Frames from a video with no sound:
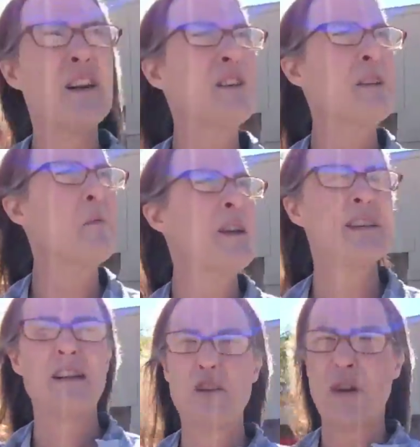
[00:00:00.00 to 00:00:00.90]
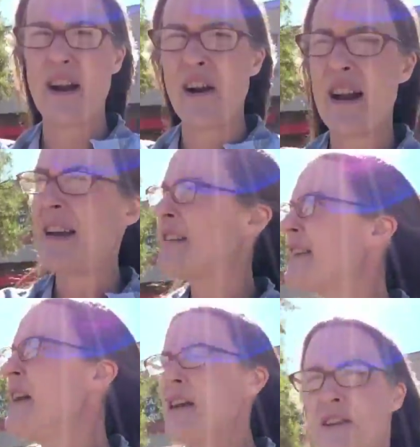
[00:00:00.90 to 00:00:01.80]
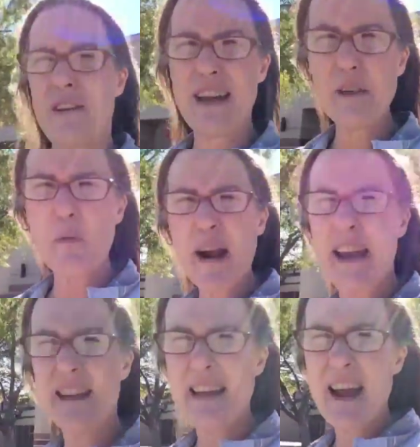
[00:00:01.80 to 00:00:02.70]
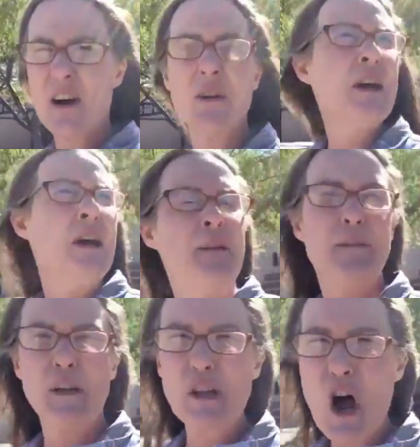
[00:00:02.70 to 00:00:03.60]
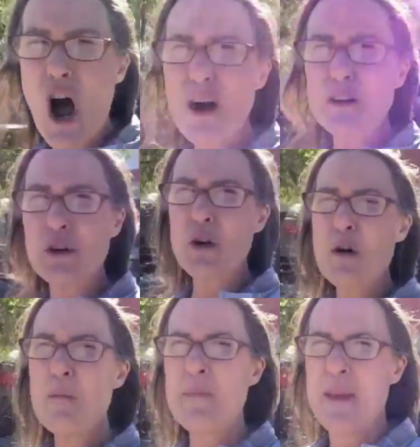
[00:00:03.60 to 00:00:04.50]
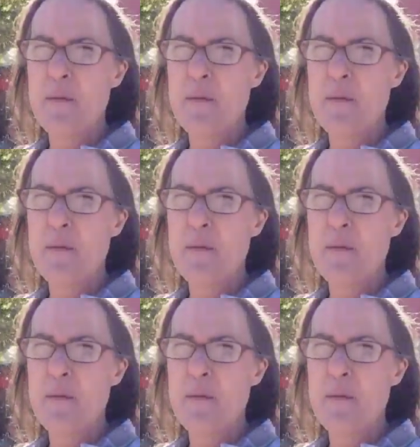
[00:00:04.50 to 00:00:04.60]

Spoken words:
near some residential areas. So let's break it down. The long-term